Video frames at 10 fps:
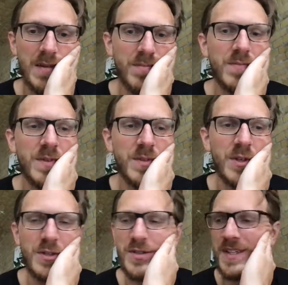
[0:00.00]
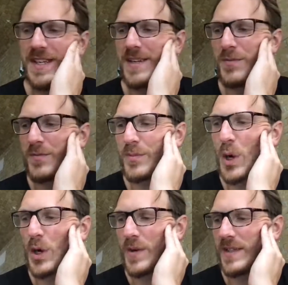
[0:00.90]
start seeing
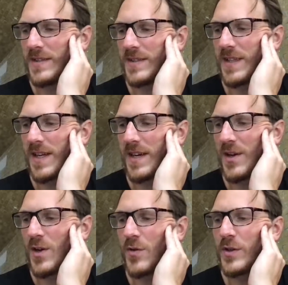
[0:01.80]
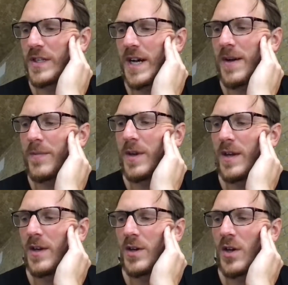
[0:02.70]
progress over time.
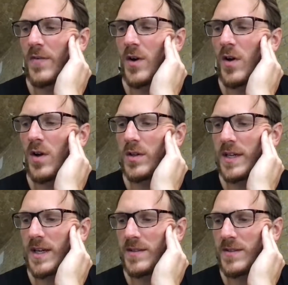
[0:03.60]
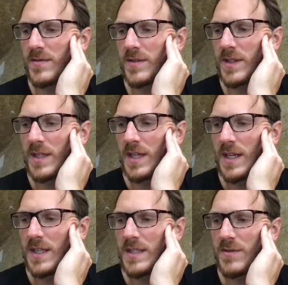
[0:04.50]
You have all kinds of
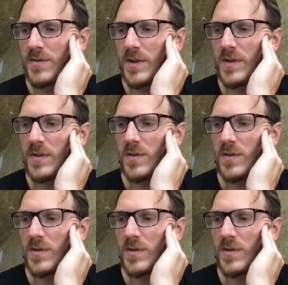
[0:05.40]
different